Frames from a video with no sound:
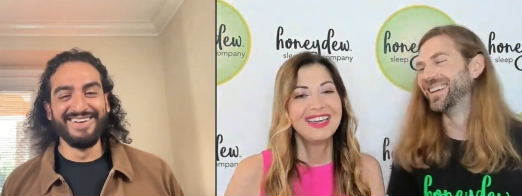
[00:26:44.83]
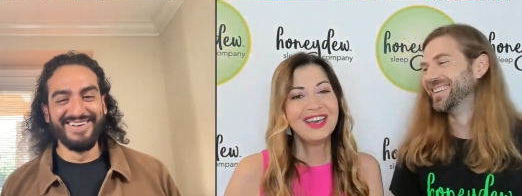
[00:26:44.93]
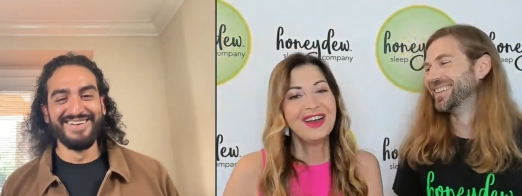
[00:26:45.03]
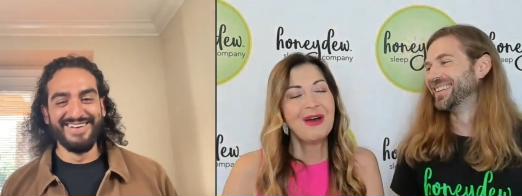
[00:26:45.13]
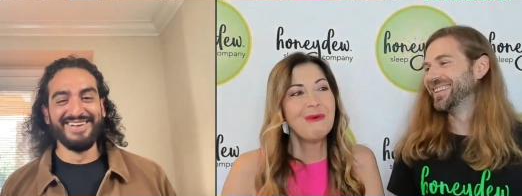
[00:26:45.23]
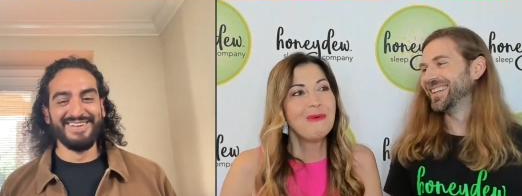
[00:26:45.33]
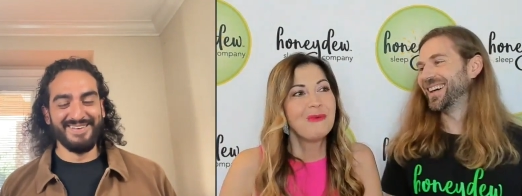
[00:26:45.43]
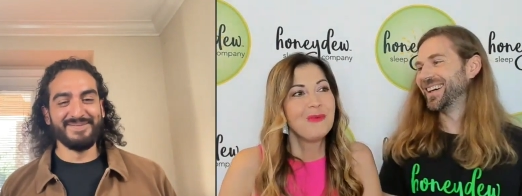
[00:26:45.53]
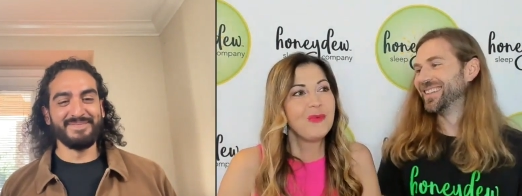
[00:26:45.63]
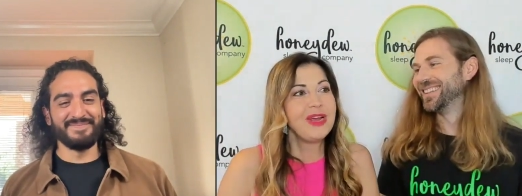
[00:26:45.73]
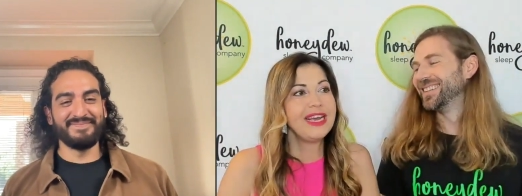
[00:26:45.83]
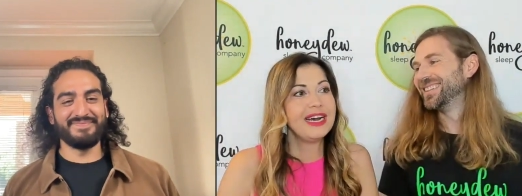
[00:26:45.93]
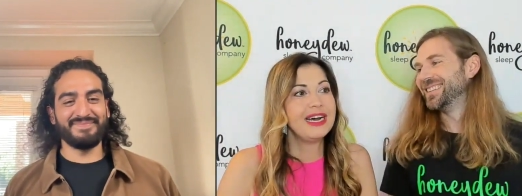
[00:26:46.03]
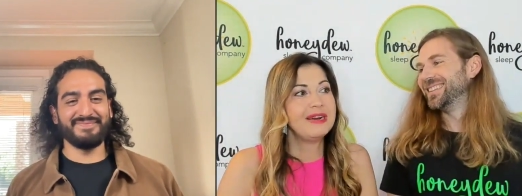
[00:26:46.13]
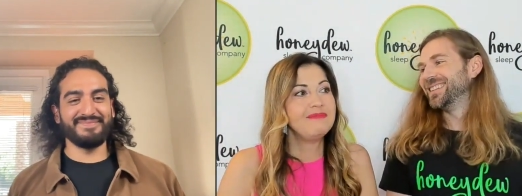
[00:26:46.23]
Speaker 1: you know we
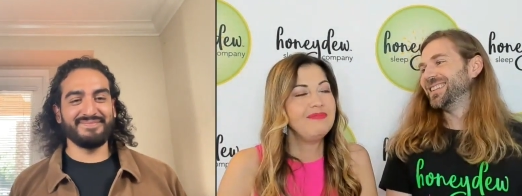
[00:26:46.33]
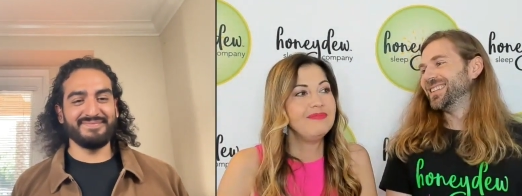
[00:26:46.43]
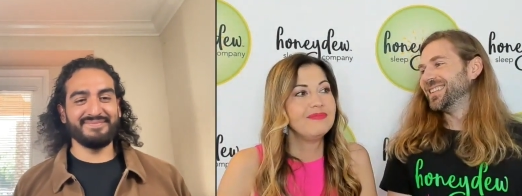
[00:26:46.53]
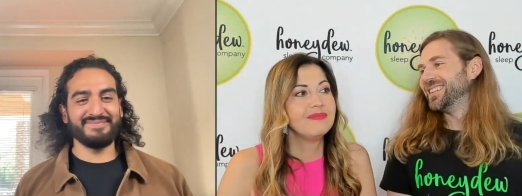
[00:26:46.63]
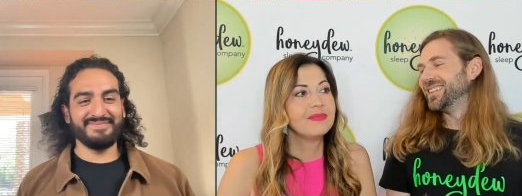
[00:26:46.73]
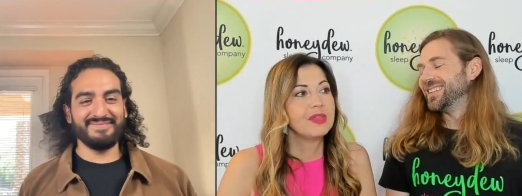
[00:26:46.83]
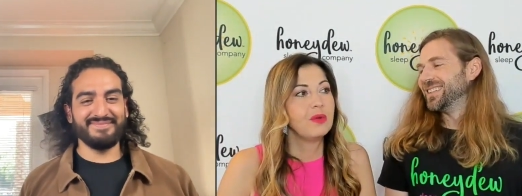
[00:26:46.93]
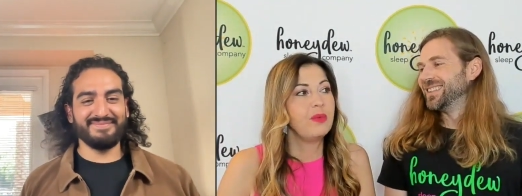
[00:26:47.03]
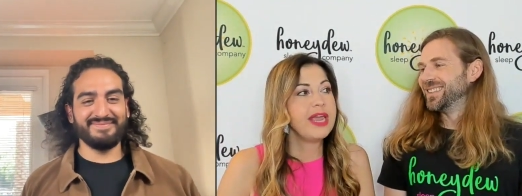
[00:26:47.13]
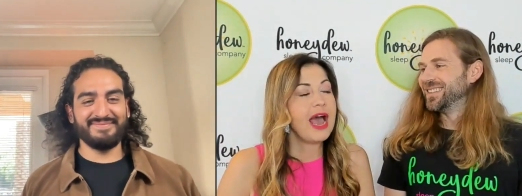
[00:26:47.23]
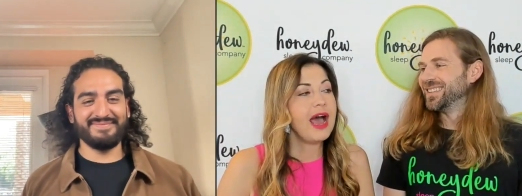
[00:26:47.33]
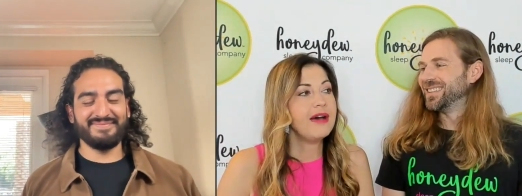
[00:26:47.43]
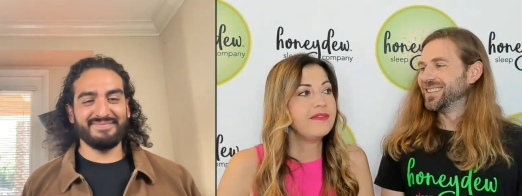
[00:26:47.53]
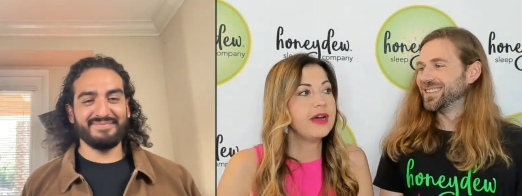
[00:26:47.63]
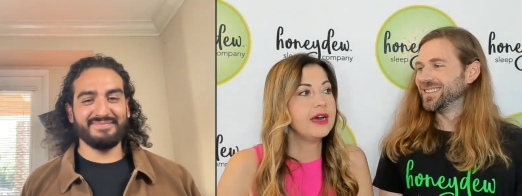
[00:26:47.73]
um we
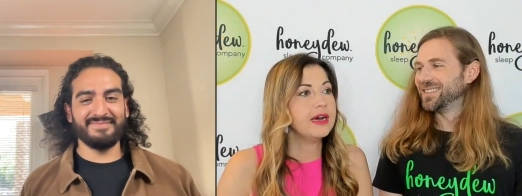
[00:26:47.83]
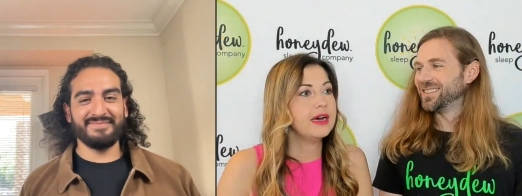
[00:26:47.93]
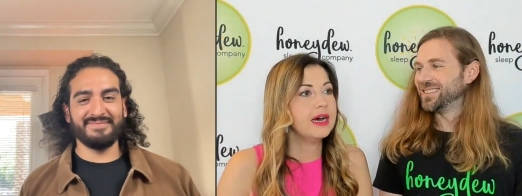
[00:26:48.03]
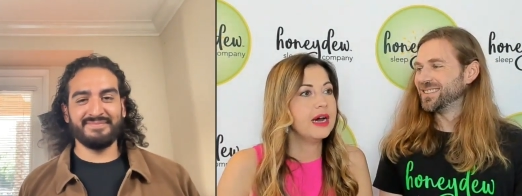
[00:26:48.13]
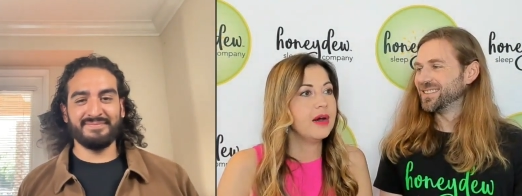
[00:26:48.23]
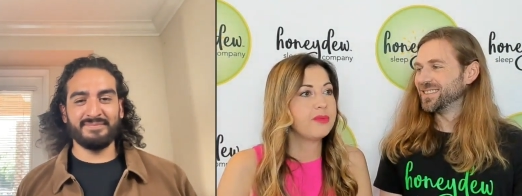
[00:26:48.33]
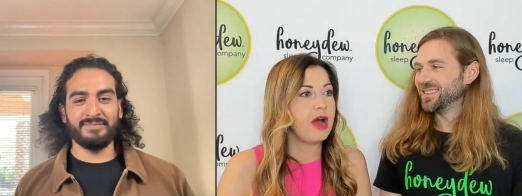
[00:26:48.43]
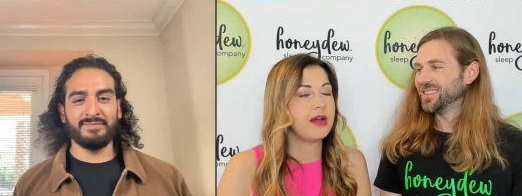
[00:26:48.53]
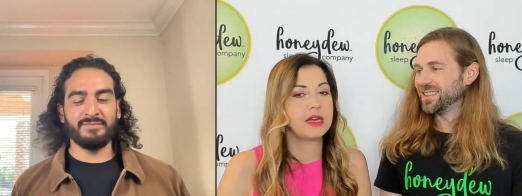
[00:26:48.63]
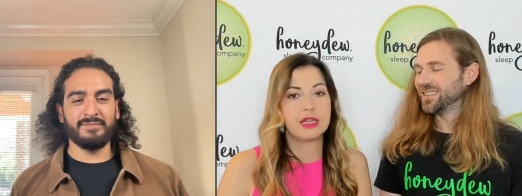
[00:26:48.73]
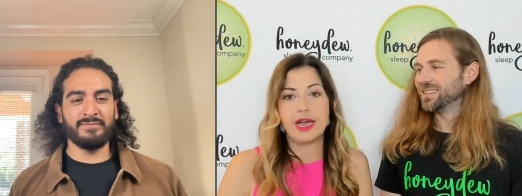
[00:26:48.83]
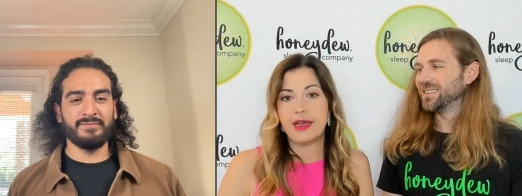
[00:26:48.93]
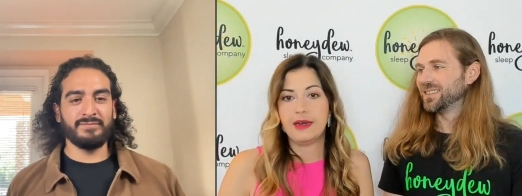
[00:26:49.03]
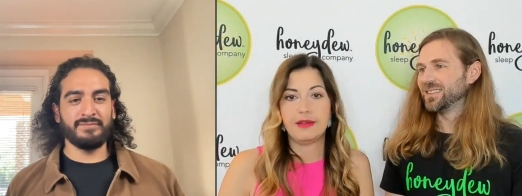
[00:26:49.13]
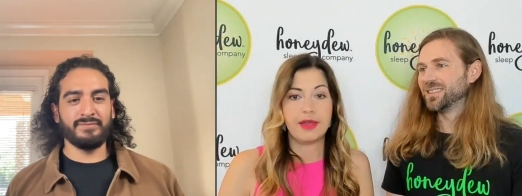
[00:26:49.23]
have a product
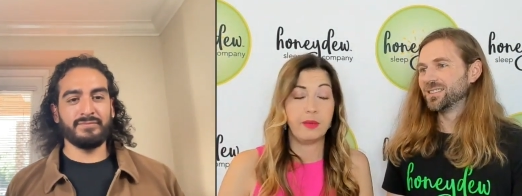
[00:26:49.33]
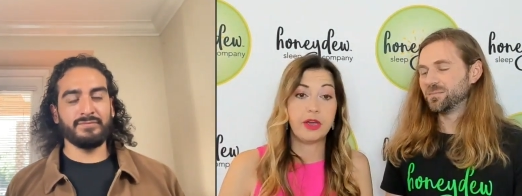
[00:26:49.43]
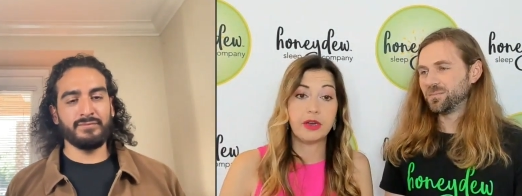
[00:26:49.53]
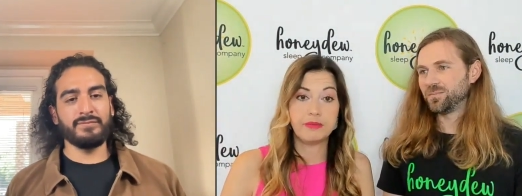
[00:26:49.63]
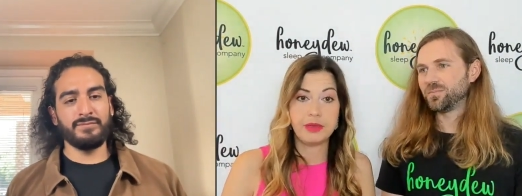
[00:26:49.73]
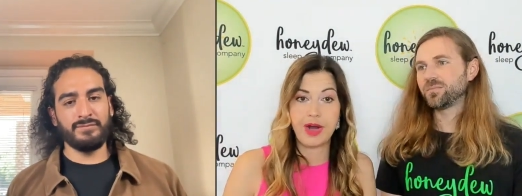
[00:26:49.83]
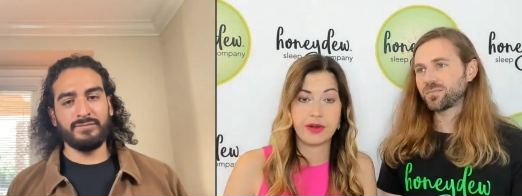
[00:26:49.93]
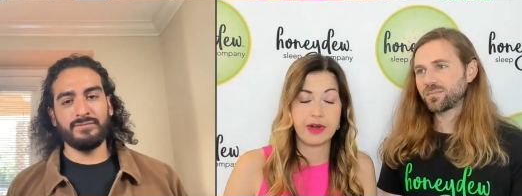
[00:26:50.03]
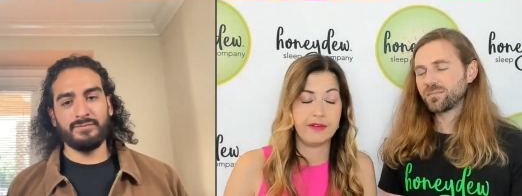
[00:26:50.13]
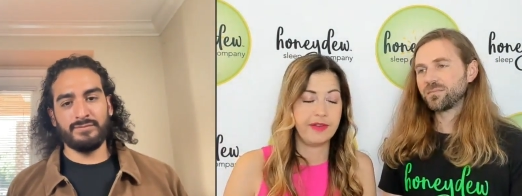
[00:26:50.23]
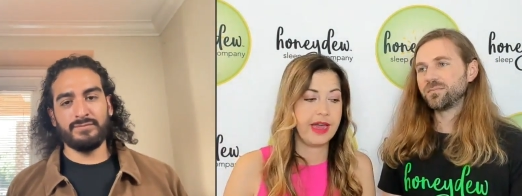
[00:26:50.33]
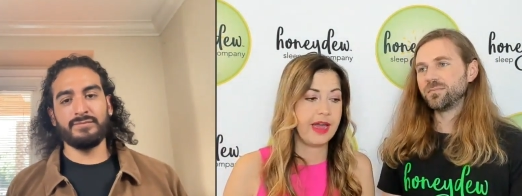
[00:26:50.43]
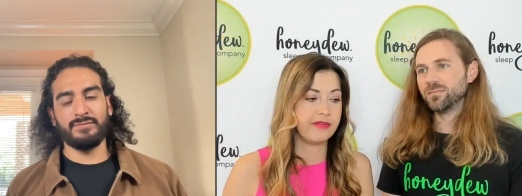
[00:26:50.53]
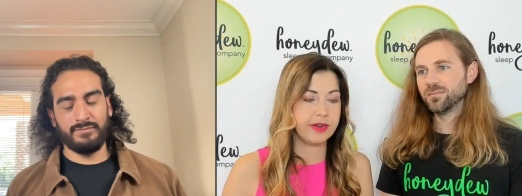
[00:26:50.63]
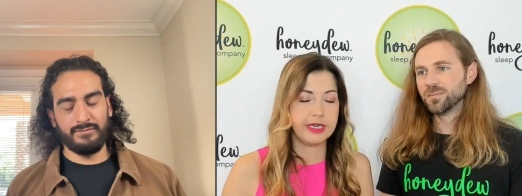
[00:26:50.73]
line that we couldn't be prouder of
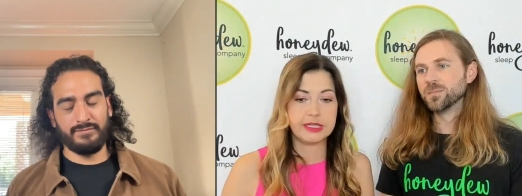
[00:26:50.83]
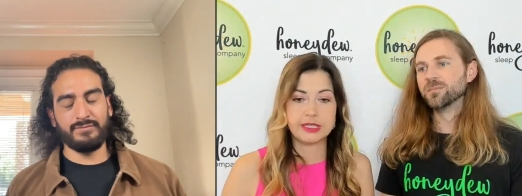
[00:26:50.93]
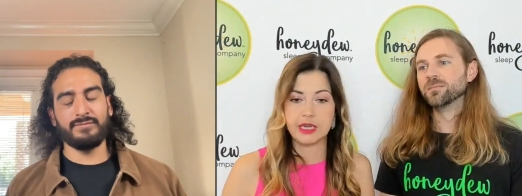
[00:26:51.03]
every mm-hmm.